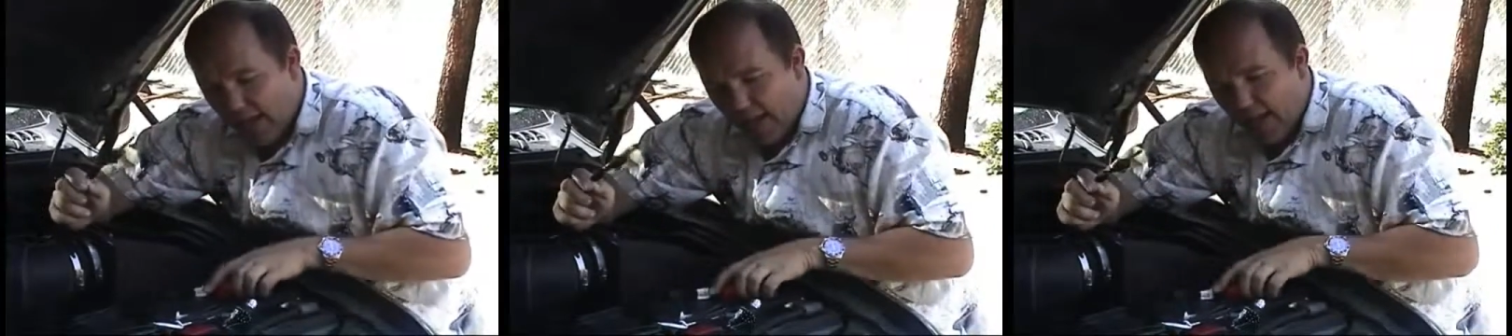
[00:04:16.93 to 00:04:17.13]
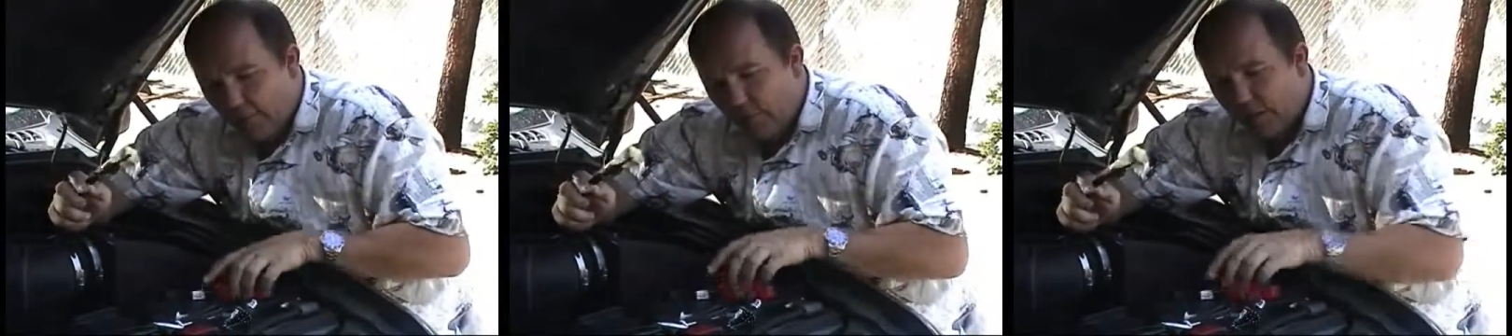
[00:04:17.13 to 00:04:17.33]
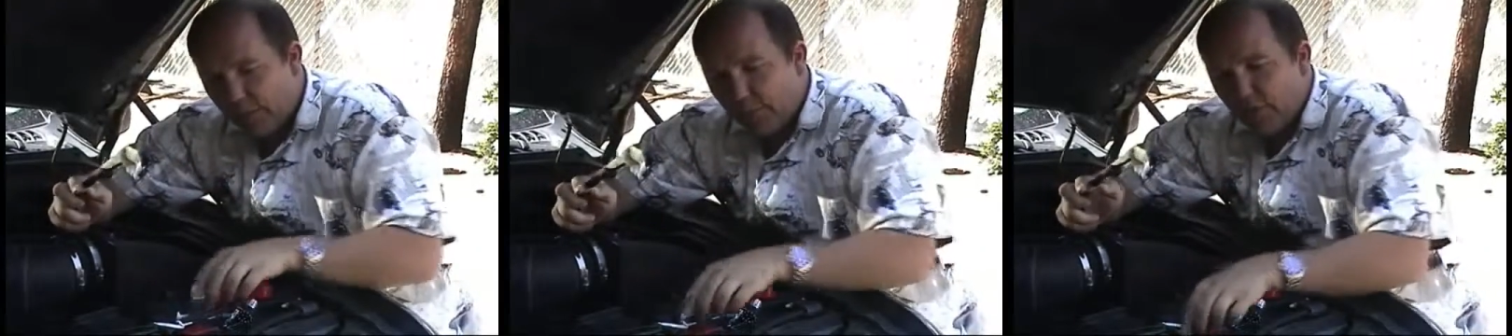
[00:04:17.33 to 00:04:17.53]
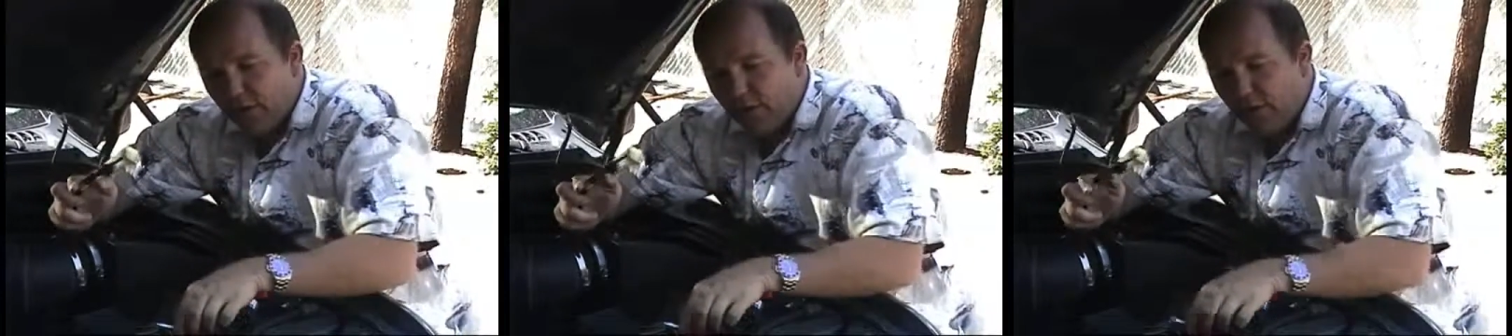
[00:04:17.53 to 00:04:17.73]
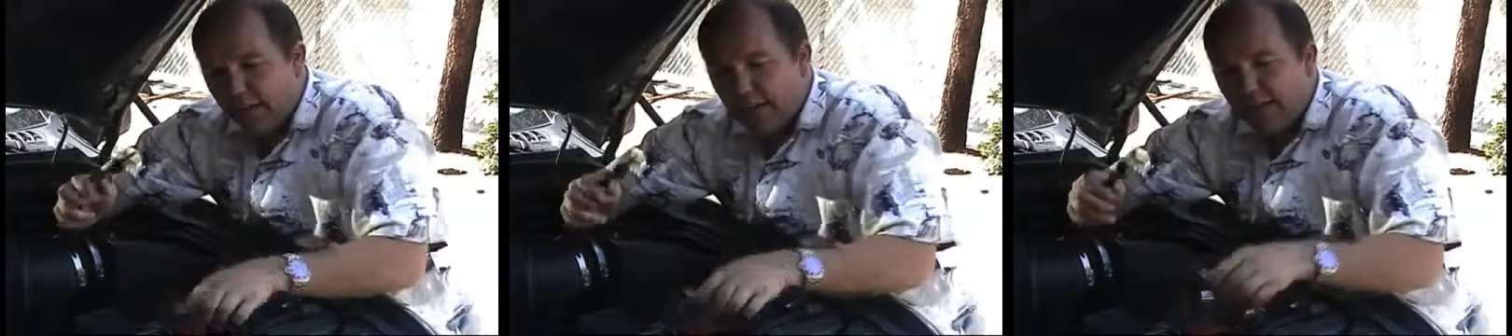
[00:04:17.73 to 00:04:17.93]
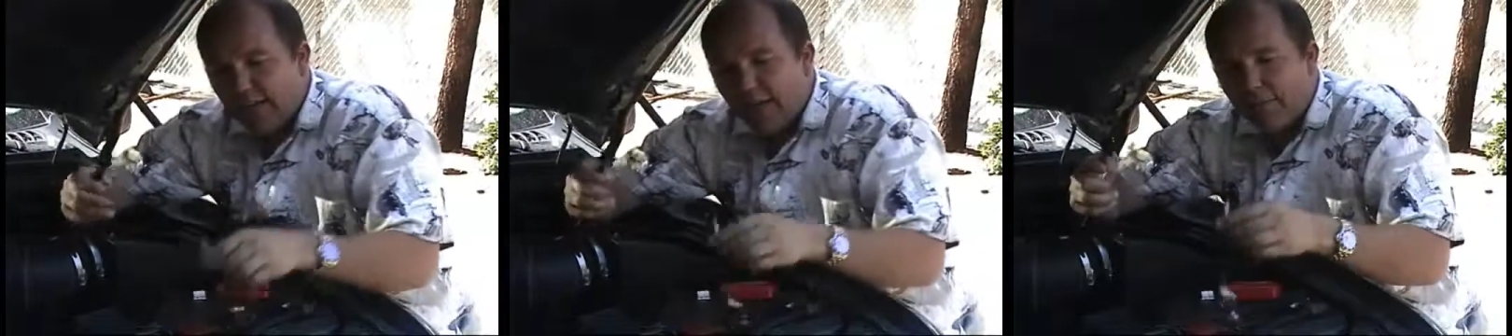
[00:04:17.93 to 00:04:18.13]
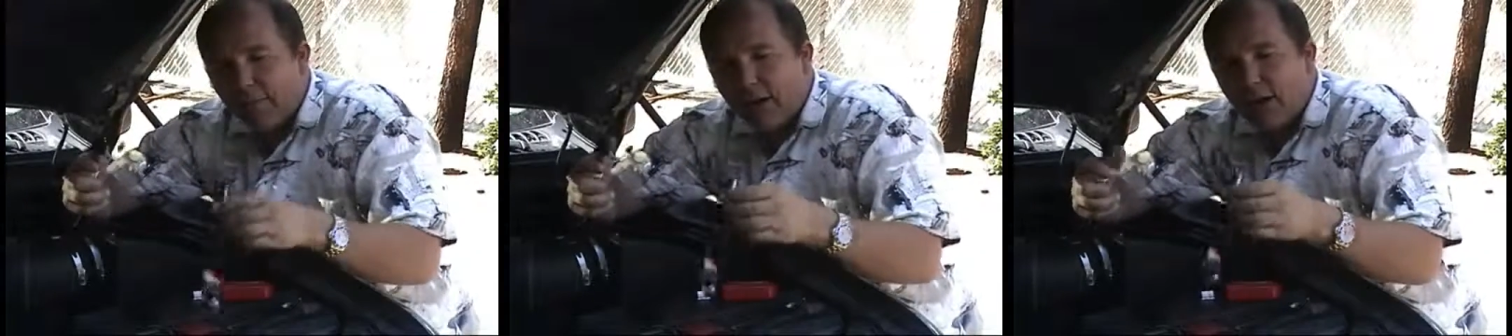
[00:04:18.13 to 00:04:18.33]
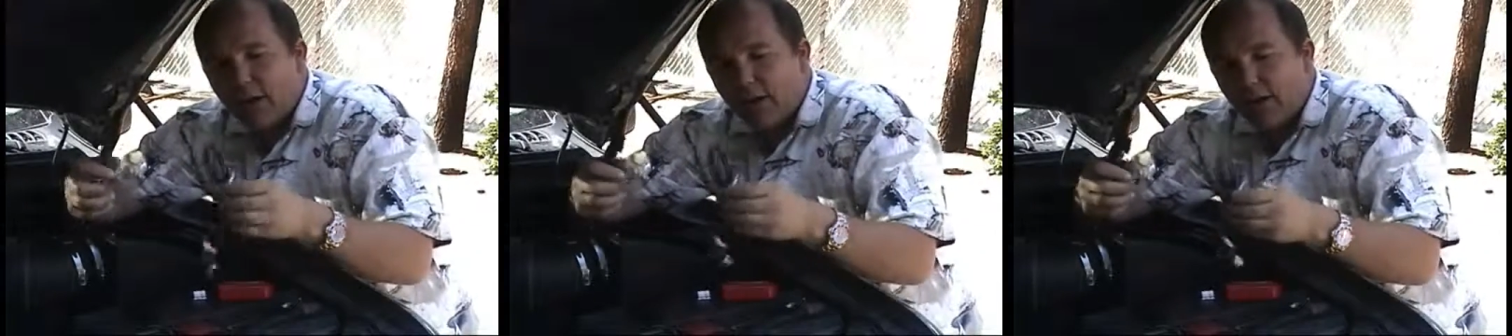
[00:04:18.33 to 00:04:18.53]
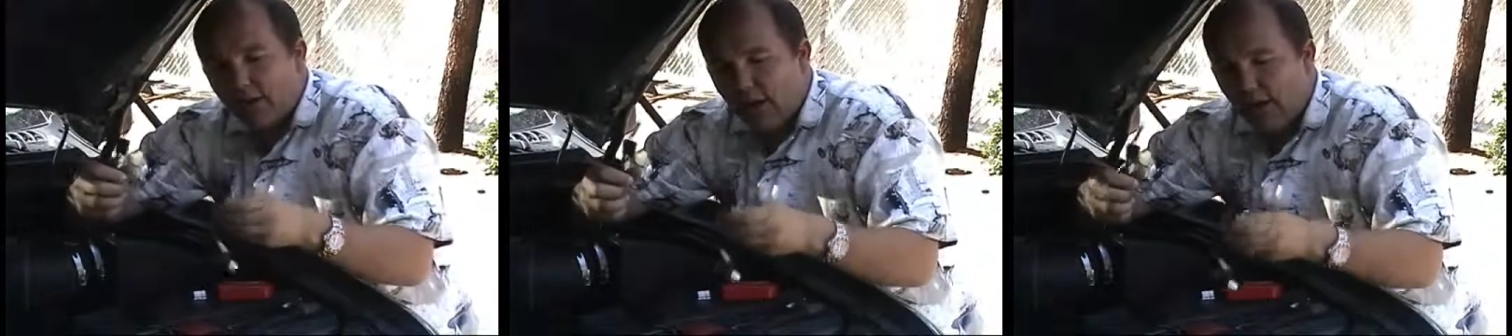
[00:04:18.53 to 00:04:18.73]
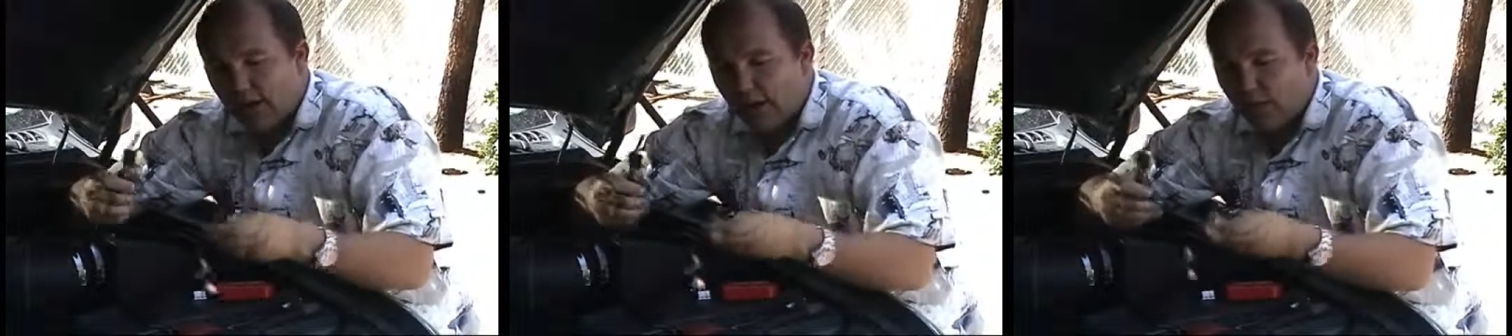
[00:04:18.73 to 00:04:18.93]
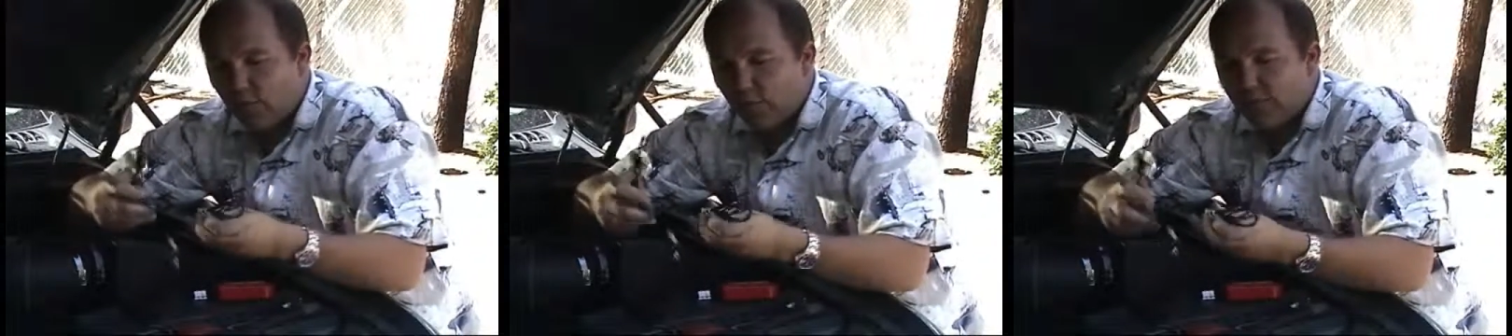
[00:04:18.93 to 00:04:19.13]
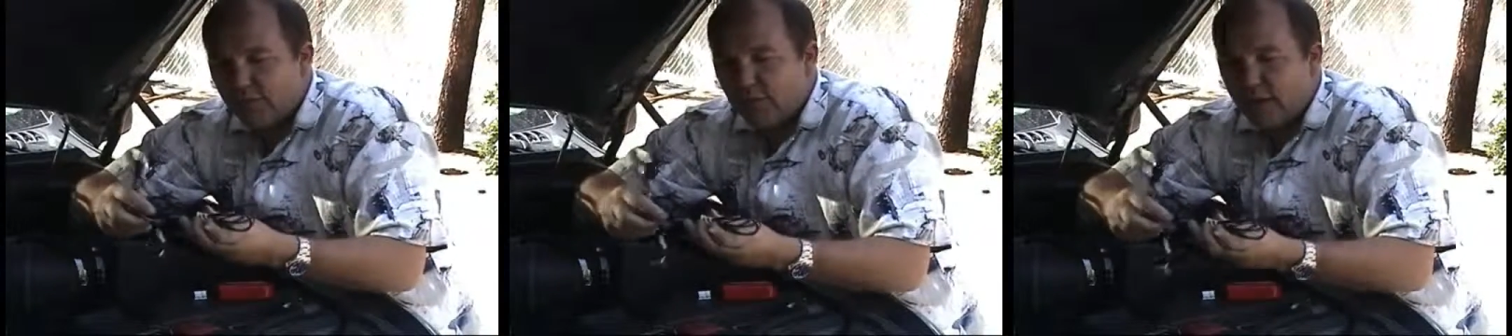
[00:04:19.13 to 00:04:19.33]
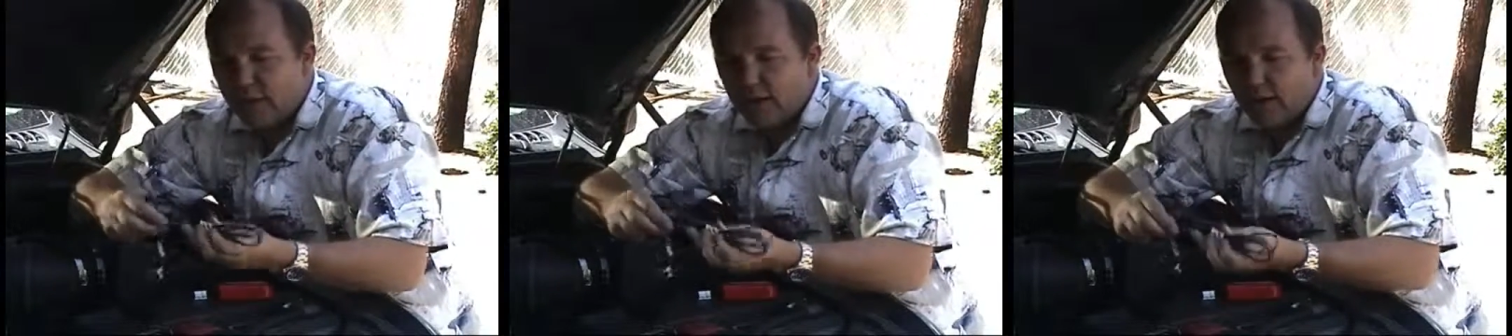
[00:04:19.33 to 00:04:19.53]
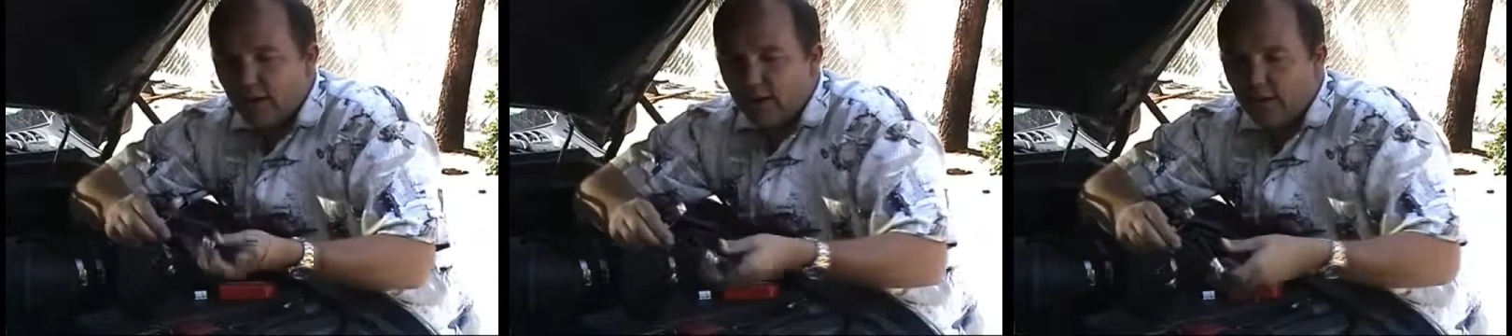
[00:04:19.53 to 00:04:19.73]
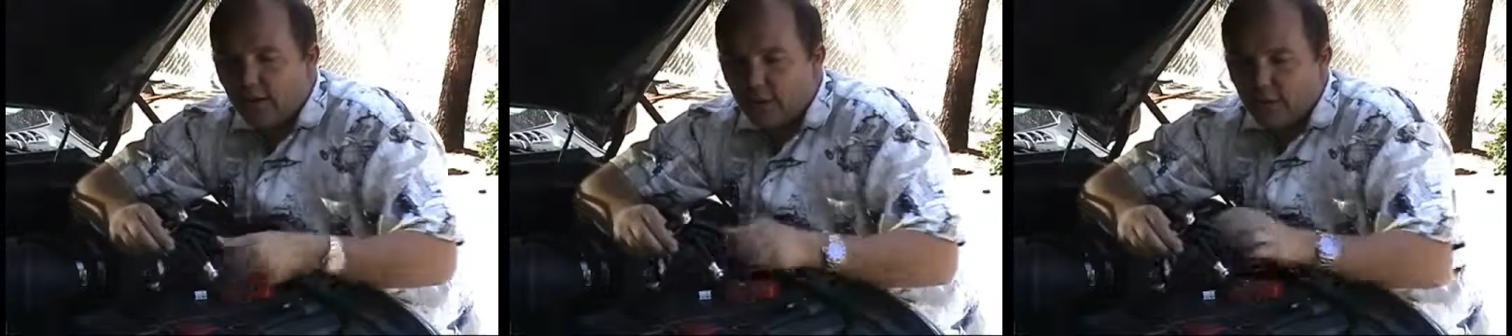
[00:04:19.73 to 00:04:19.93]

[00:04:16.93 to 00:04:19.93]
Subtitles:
and we're going to put our in-cab monitor on the switch right here.